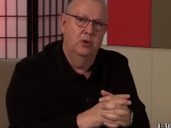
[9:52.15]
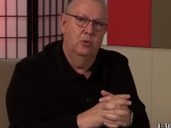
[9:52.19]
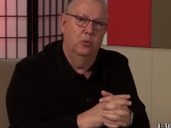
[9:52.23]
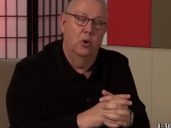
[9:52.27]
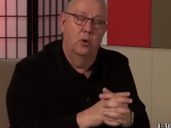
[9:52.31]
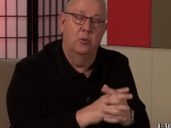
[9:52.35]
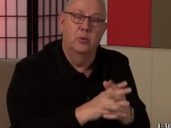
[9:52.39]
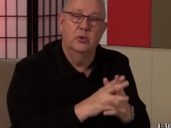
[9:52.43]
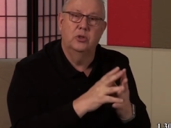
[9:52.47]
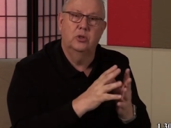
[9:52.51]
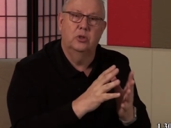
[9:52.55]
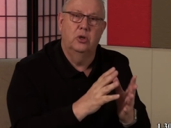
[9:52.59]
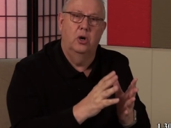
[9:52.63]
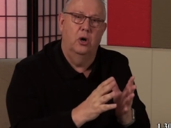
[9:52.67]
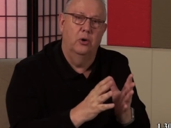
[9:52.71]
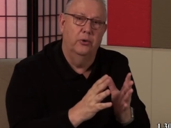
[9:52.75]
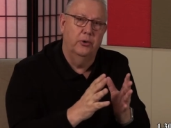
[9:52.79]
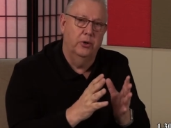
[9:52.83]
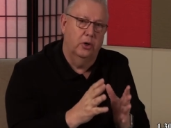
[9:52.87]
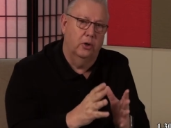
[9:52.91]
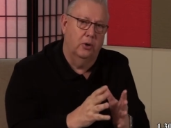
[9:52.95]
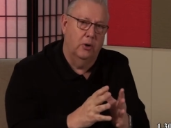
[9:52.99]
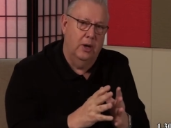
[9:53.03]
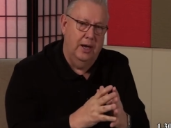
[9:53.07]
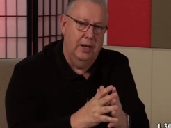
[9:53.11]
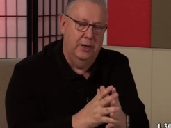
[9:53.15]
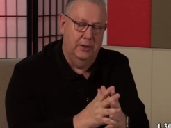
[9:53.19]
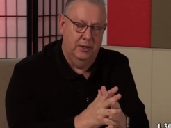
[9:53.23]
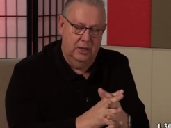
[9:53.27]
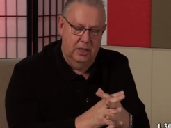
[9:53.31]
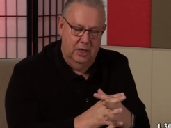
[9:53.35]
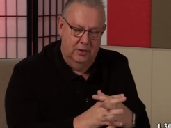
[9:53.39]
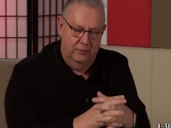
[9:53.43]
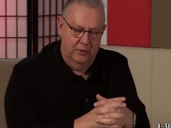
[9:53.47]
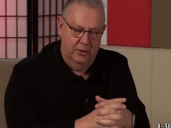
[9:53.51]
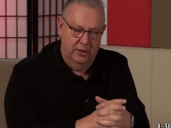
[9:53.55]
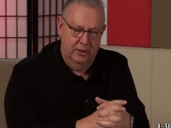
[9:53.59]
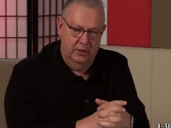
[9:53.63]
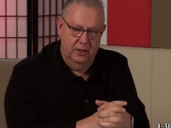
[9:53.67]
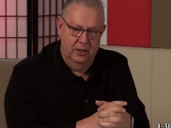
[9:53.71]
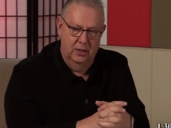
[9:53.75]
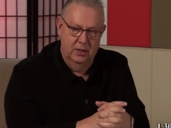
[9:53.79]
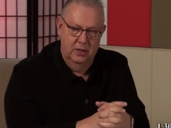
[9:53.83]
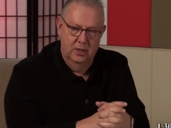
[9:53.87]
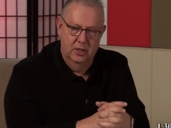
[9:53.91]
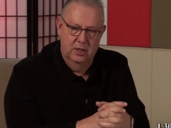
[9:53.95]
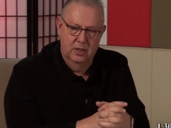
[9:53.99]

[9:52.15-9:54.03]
what was called a grant covenant.